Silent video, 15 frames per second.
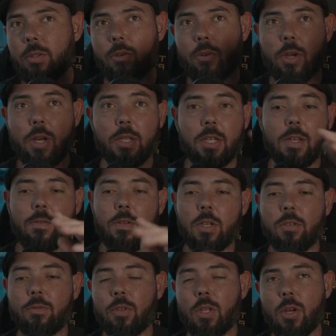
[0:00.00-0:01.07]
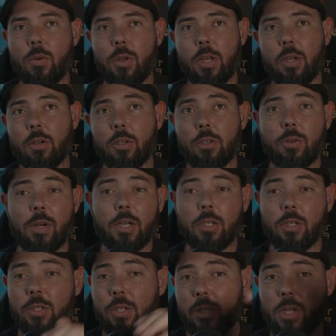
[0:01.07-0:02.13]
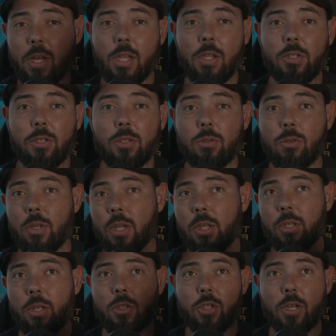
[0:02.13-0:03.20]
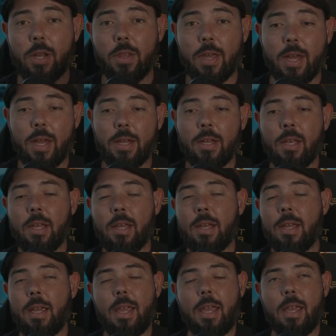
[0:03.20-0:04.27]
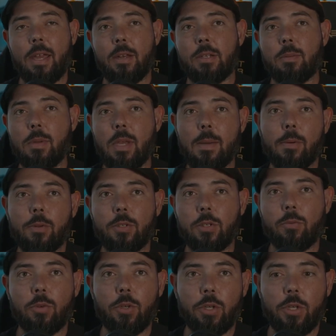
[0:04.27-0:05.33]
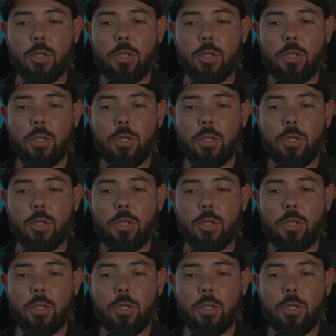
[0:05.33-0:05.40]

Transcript: creativity is flowing, or a director says, hey, let's do this, let's try that. And to be able to really